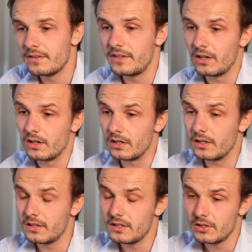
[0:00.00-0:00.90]
They are
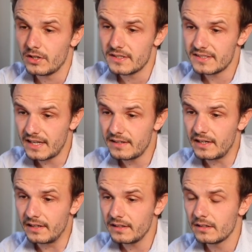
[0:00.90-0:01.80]

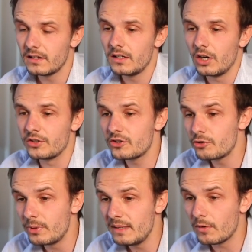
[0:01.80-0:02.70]
sending a
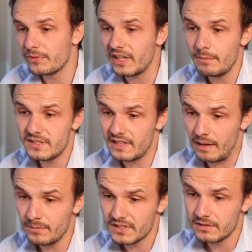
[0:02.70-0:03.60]
stream of
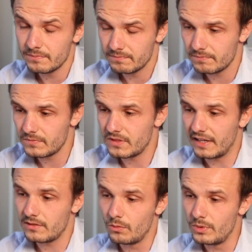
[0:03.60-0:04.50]
timestamps
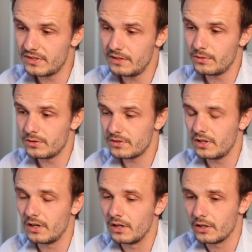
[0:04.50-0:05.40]
that receivers
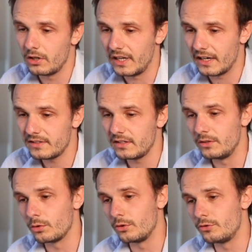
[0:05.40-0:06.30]
collect in order